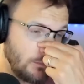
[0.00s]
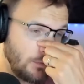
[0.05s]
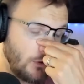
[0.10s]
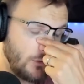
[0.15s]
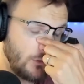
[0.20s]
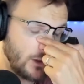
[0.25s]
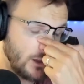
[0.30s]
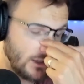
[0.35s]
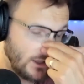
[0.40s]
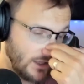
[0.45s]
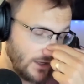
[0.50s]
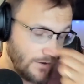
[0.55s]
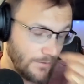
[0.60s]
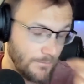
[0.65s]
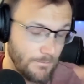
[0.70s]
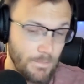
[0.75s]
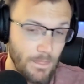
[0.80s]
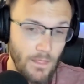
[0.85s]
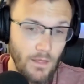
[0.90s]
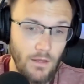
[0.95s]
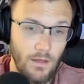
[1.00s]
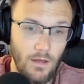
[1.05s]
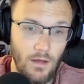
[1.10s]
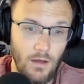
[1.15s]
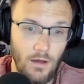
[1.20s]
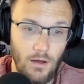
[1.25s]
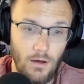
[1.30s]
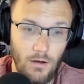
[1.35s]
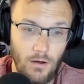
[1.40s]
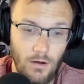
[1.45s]
perfectly clear
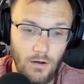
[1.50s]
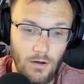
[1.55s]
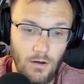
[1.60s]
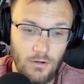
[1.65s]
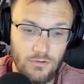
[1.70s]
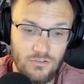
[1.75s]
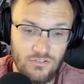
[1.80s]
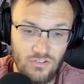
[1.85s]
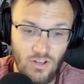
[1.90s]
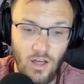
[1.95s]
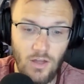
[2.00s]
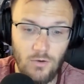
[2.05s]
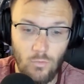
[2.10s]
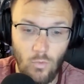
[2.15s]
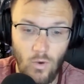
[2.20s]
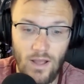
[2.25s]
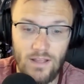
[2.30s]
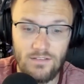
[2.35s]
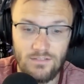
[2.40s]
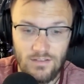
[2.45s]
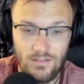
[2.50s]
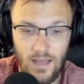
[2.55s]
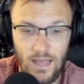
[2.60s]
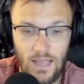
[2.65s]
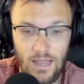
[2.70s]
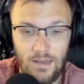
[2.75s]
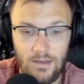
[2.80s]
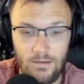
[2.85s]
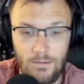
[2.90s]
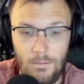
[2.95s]
Hassan
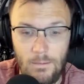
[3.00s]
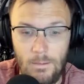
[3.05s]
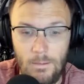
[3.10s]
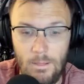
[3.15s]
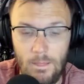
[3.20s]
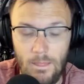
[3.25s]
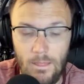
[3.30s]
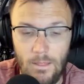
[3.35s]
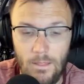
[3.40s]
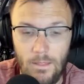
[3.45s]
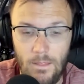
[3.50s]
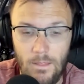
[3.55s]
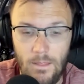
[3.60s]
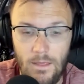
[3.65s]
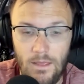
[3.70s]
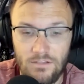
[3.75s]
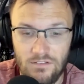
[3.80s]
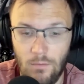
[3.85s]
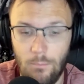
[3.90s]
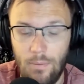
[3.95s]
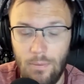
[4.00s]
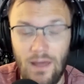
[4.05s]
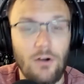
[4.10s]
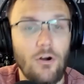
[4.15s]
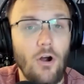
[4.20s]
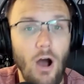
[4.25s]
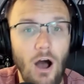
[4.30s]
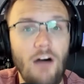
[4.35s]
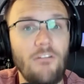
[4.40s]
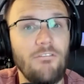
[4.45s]
Whiteside is a
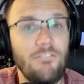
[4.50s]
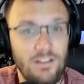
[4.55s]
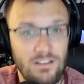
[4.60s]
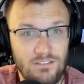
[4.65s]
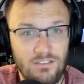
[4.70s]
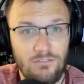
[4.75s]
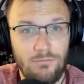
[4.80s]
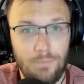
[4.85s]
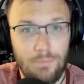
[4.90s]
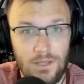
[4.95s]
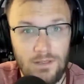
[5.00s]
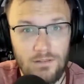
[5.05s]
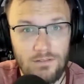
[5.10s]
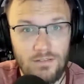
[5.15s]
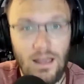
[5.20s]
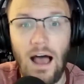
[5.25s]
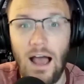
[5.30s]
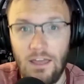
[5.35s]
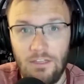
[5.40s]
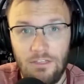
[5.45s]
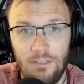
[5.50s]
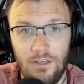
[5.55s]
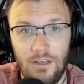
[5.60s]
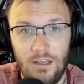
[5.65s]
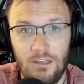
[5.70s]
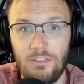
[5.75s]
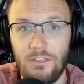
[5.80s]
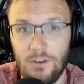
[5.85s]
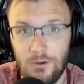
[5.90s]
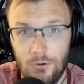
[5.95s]
better offensive piece, I
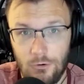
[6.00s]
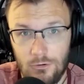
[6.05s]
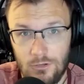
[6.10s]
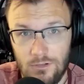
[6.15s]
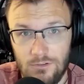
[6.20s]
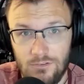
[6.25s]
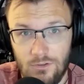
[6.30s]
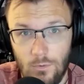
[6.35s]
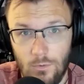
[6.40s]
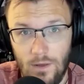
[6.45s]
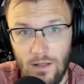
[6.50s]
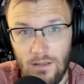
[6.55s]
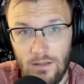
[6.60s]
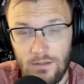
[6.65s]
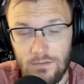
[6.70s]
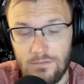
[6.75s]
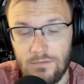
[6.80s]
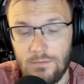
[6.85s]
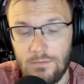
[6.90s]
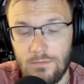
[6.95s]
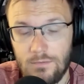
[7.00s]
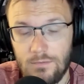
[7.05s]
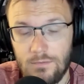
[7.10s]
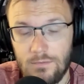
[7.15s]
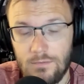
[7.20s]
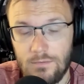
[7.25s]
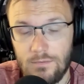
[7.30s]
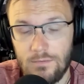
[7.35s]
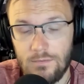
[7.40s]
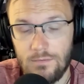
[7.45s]
think, than Nerlens Noel is.
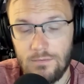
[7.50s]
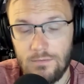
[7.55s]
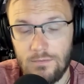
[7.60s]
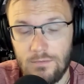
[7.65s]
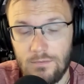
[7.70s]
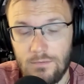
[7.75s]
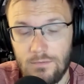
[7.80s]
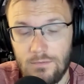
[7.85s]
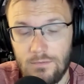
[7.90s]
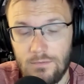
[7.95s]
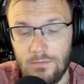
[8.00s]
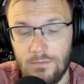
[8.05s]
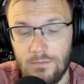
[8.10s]
But